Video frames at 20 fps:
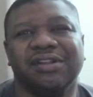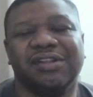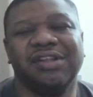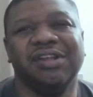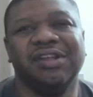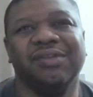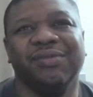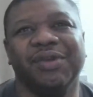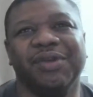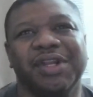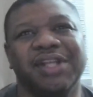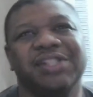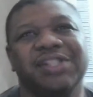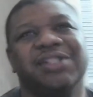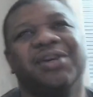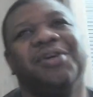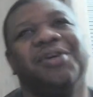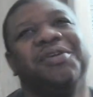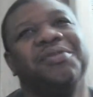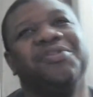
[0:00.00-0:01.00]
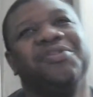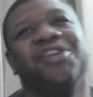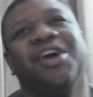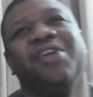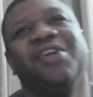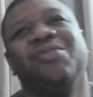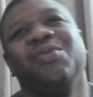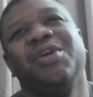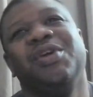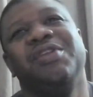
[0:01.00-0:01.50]
when they saw the
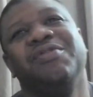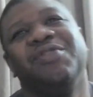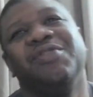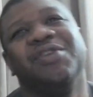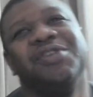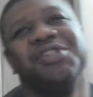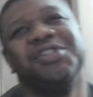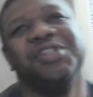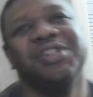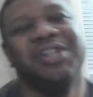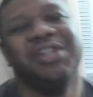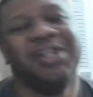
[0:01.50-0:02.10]
Josh Whedon version.